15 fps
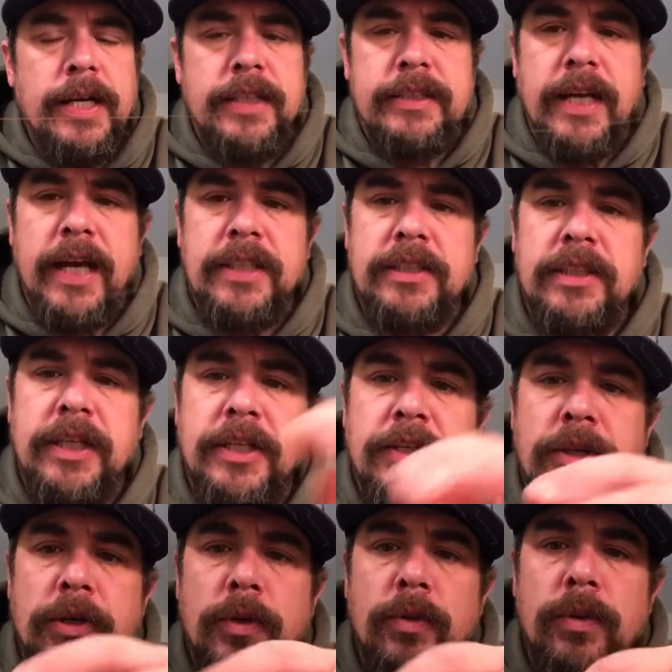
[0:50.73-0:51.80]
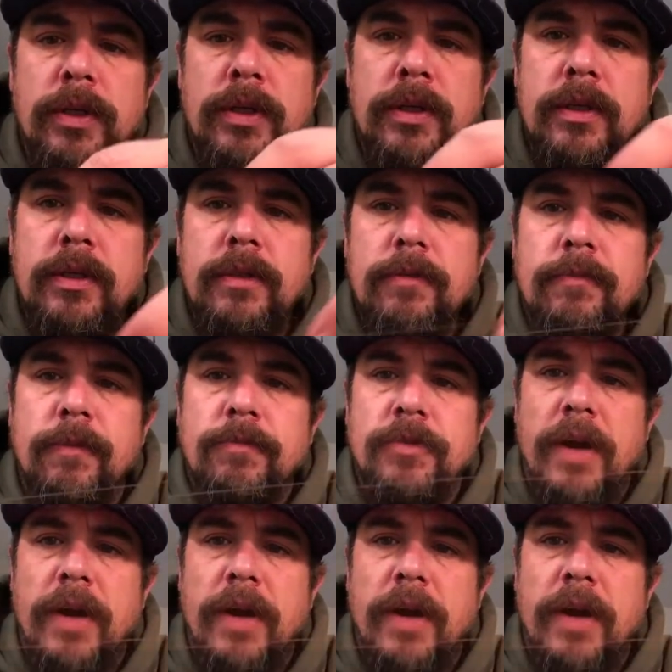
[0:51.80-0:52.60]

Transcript: It's actually new from